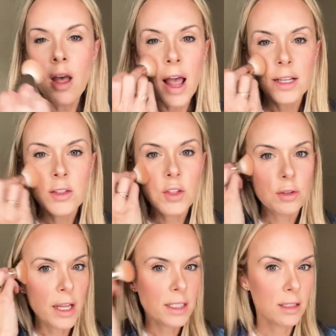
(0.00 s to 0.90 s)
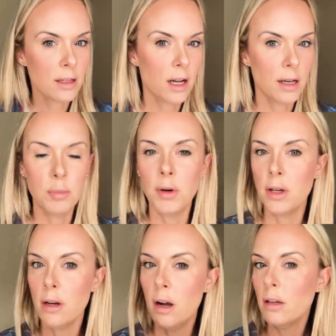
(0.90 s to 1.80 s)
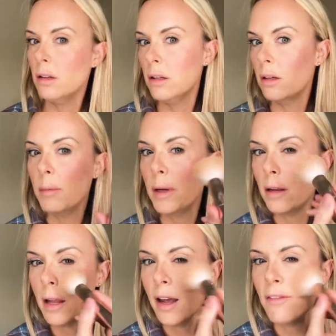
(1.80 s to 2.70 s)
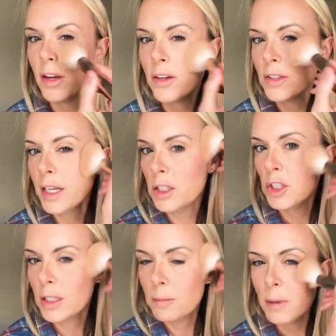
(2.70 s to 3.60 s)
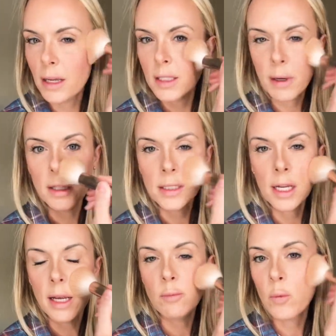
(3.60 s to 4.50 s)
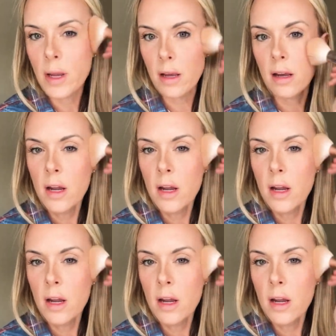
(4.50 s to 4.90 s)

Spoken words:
I do like to kind of put it on a little bit on the heavier side, just because by the time we